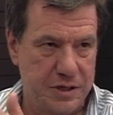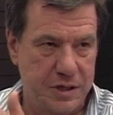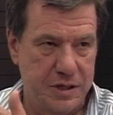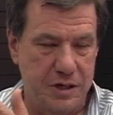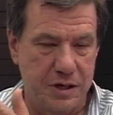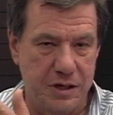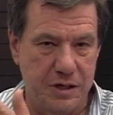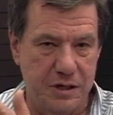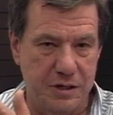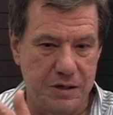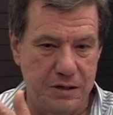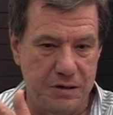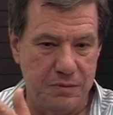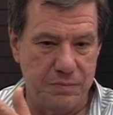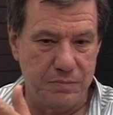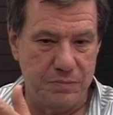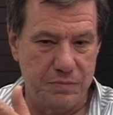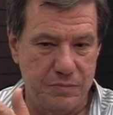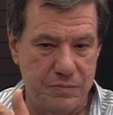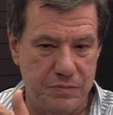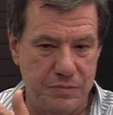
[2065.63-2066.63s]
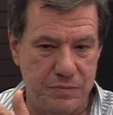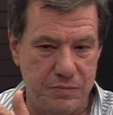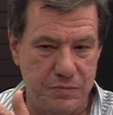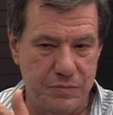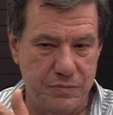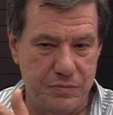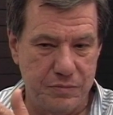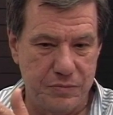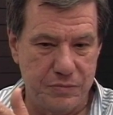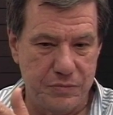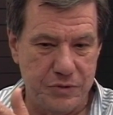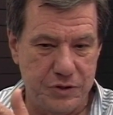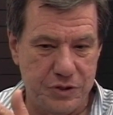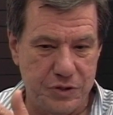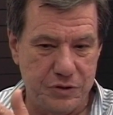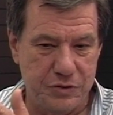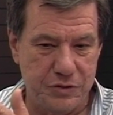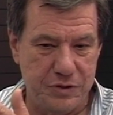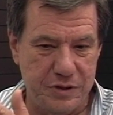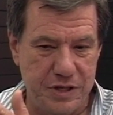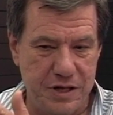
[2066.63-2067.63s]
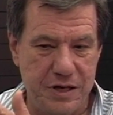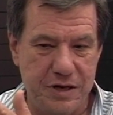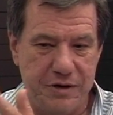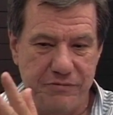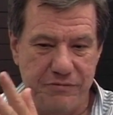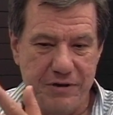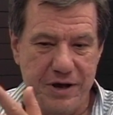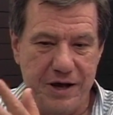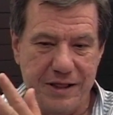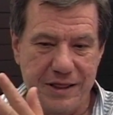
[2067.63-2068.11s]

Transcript: So in effect,